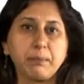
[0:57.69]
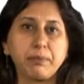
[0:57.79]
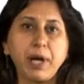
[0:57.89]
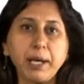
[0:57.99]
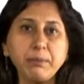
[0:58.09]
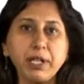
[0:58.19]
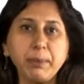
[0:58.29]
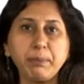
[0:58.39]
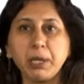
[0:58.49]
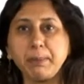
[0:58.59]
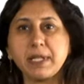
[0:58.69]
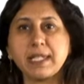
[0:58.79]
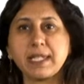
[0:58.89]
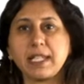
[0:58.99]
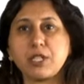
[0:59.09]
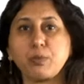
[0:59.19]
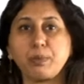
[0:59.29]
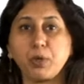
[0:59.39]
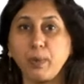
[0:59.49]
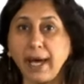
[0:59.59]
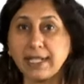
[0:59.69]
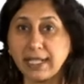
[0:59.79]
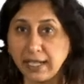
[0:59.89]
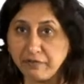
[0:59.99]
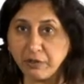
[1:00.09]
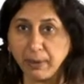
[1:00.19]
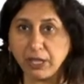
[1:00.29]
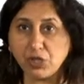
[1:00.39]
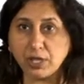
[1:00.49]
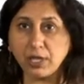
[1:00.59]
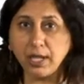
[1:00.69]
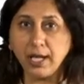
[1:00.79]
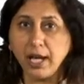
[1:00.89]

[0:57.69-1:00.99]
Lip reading: primary purpose is to provide information